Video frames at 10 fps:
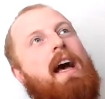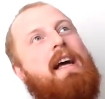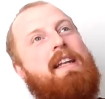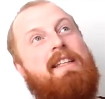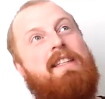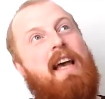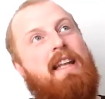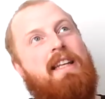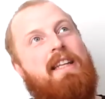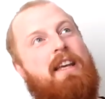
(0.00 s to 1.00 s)
and
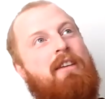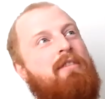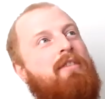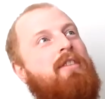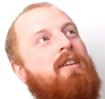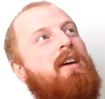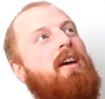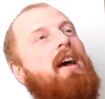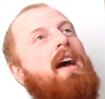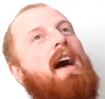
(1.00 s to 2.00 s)
attentive
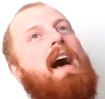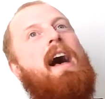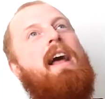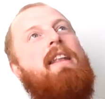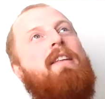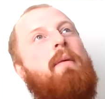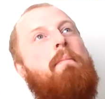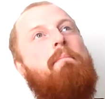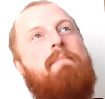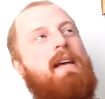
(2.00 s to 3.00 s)
and
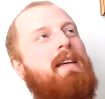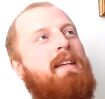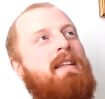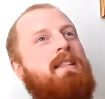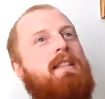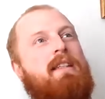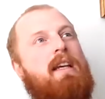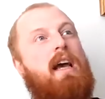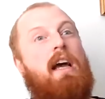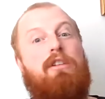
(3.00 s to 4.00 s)
amazed
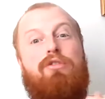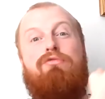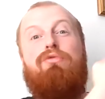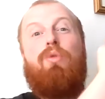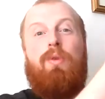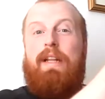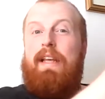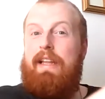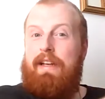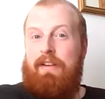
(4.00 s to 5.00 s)
and drawn
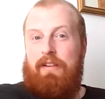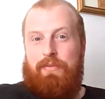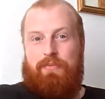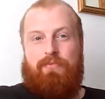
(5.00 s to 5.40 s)
in.